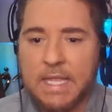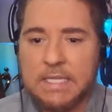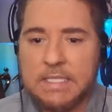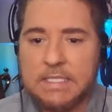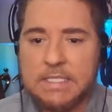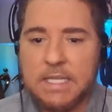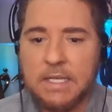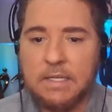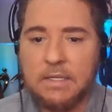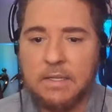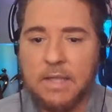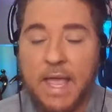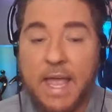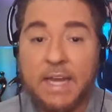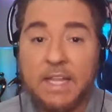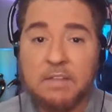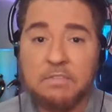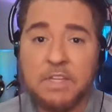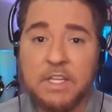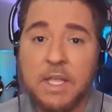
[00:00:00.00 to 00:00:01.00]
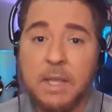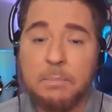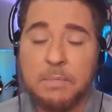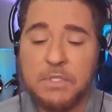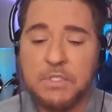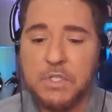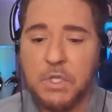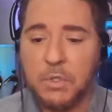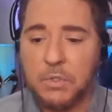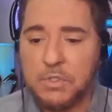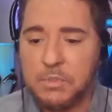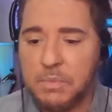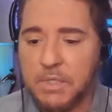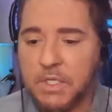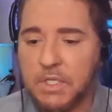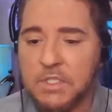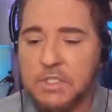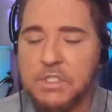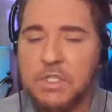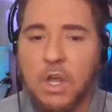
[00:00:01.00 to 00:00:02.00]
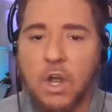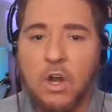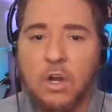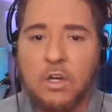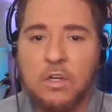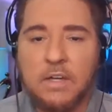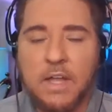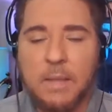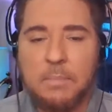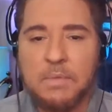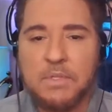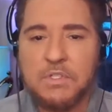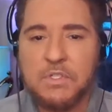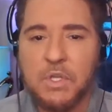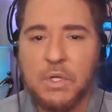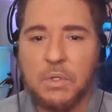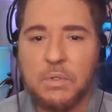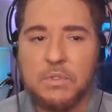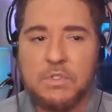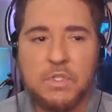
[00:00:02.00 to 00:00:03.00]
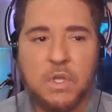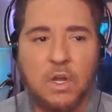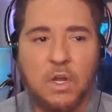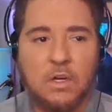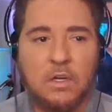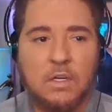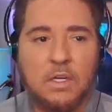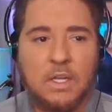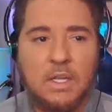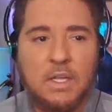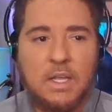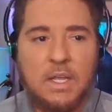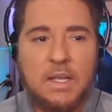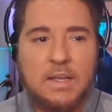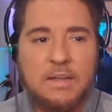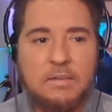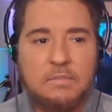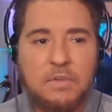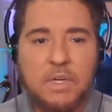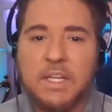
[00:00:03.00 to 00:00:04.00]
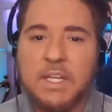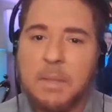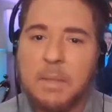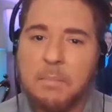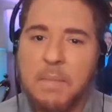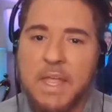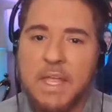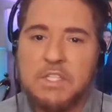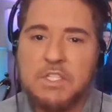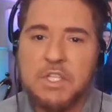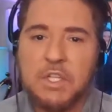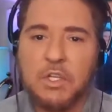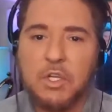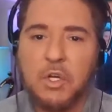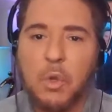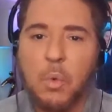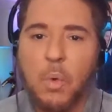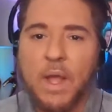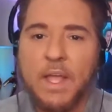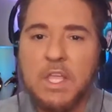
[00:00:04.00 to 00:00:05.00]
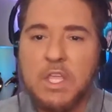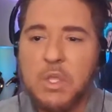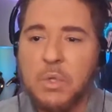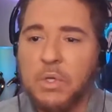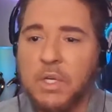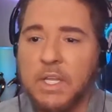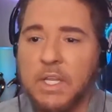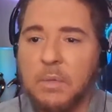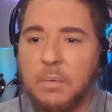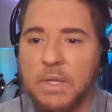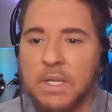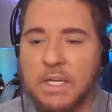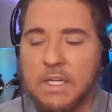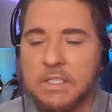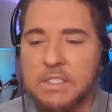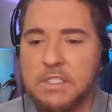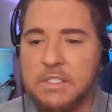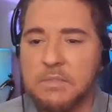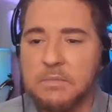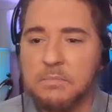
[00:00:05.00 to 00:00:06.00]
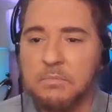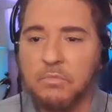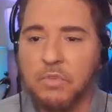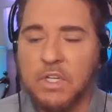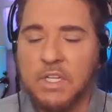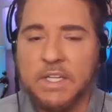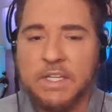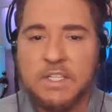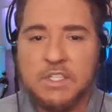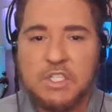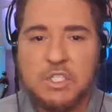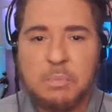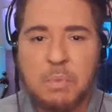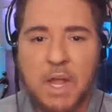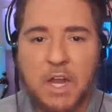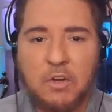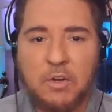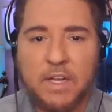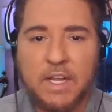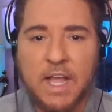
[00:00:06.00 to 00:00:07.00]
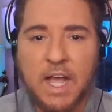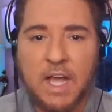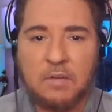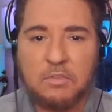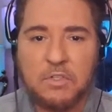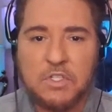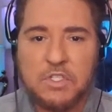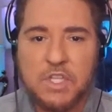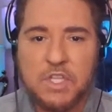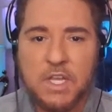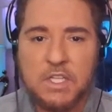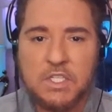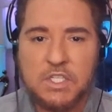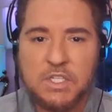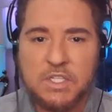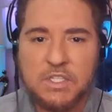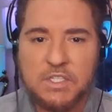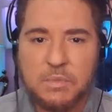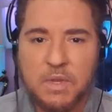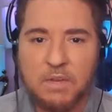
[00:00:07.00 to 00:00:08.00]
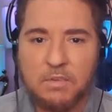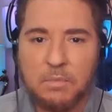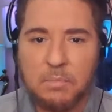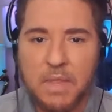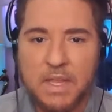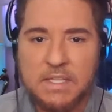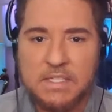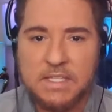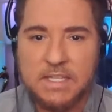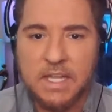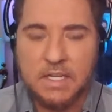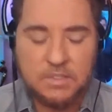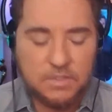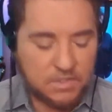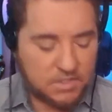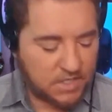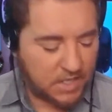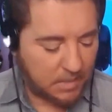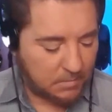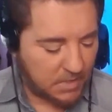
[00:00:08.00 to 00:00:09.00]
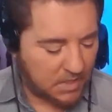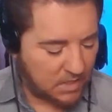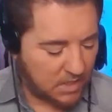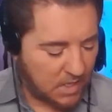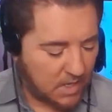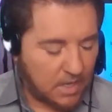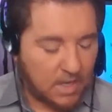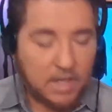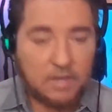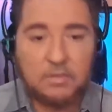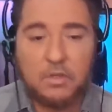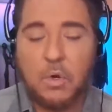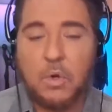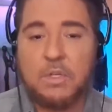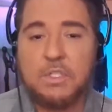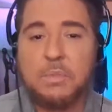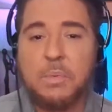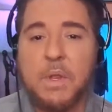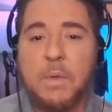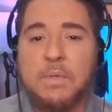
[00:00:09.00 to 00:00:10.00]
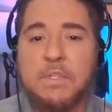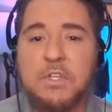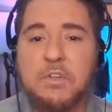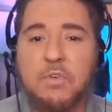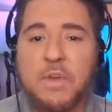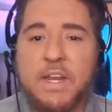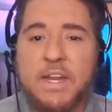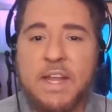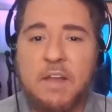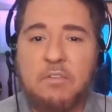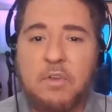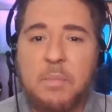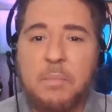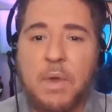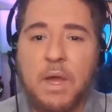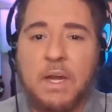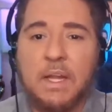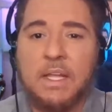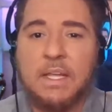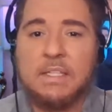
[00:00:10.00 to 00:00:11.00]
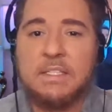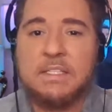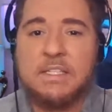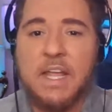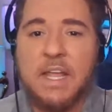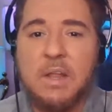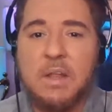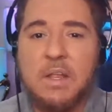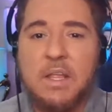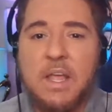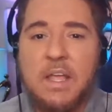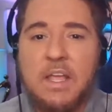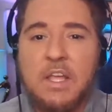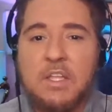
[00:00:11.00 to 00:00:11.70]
and uh, any of the episodes because our episodes are really amazing. They're quite unique. We get into some really inspiring conversations. We have amazing entertainment. And of course, we always greet everybody. Today,